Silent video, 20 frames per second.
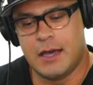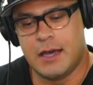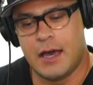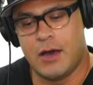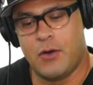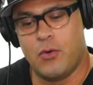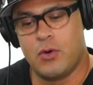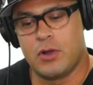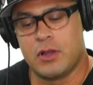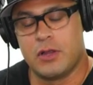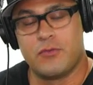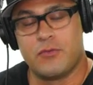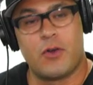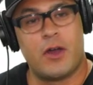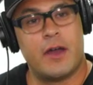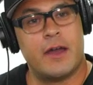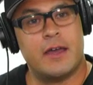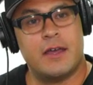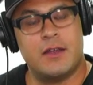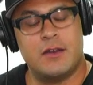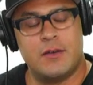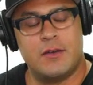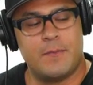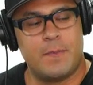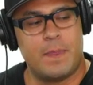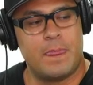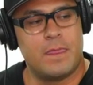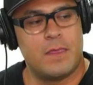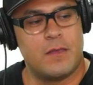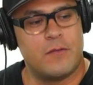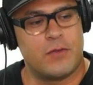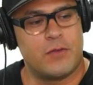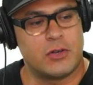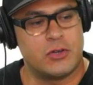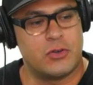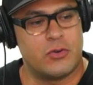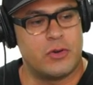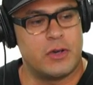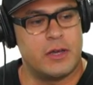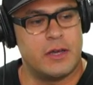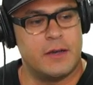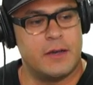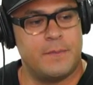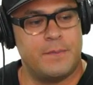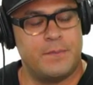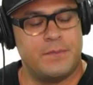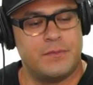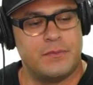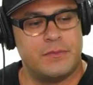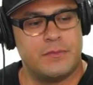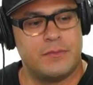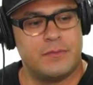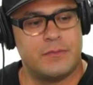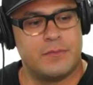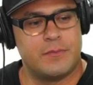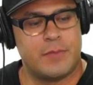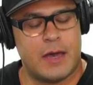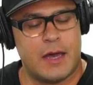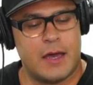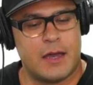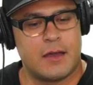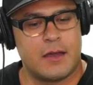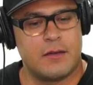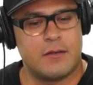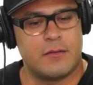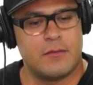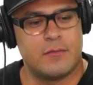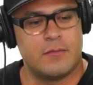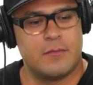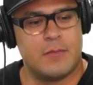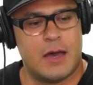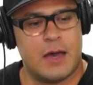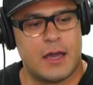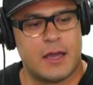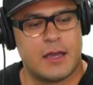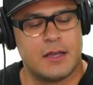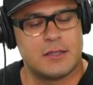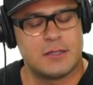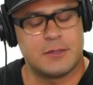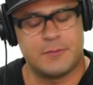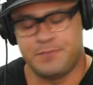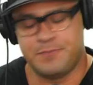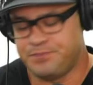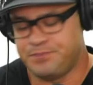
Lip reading: Auckland, right in Victoria Park Markets.